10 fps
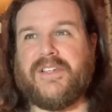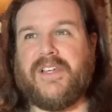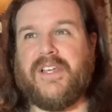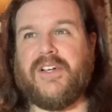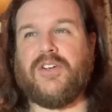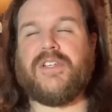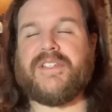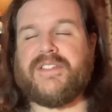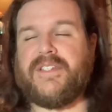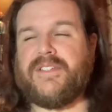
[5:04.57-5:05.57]
in early
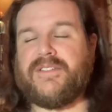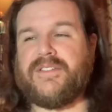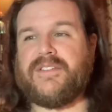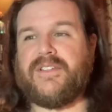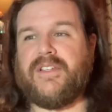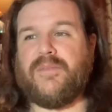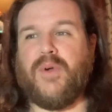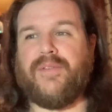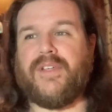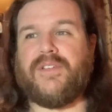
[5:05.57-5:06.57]
scenes in the
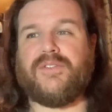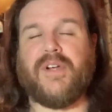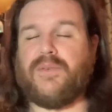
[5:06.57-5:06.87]
movie, he